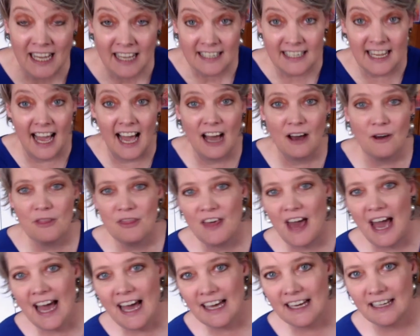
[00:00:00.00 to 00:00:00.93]
Now, how
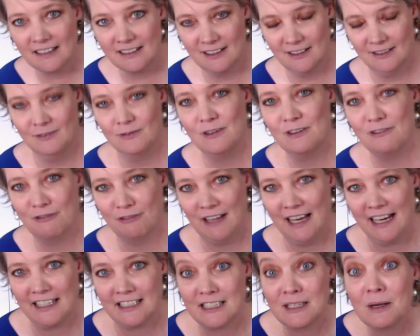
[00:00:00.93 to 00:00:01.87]
that
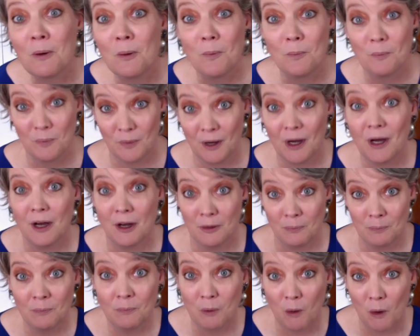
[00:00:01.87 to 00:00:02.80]
reflects an
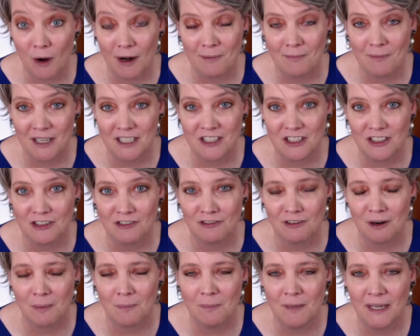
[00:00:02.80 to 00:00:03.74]
important message
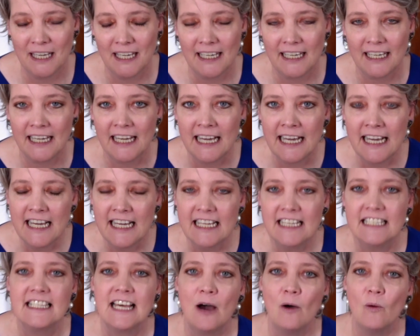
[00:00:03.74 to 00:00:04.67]
for me
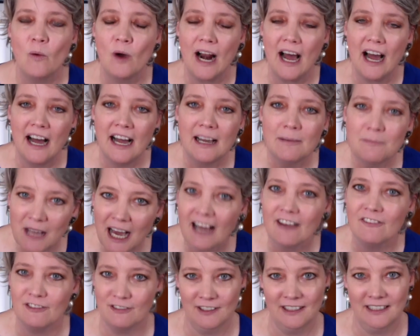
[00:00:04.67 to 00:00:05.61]
is that when I'm
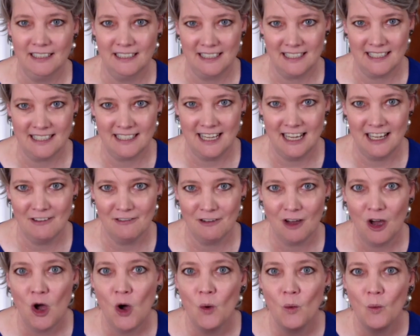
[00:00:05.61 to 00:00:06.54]
not feeling safe,
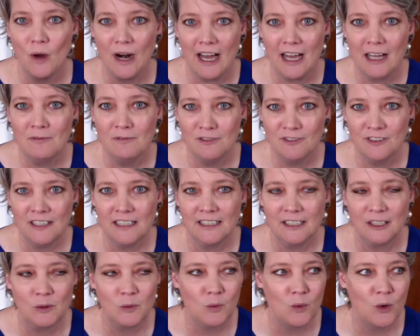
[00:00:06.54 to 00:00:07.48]
when I'm
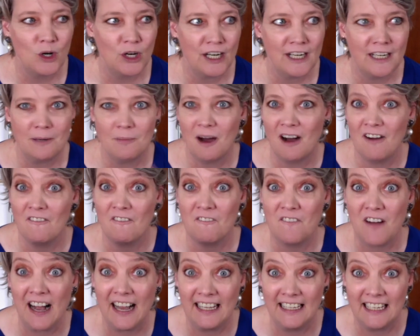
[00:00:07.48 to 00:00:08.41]
feeling worried about
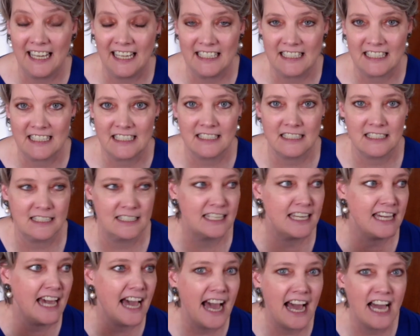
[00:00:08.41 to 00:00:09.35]
finances and
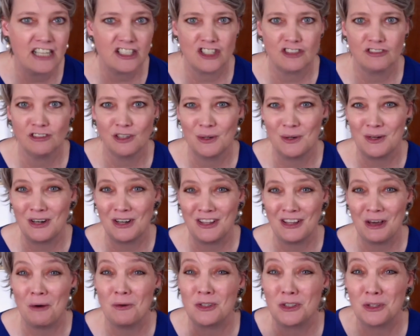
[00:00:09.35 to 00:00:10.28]
cash flow and all
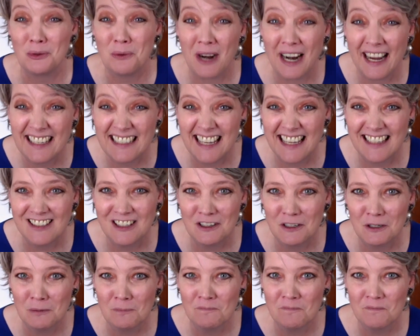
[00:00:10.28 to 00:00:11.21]
that, you know what I tend to do?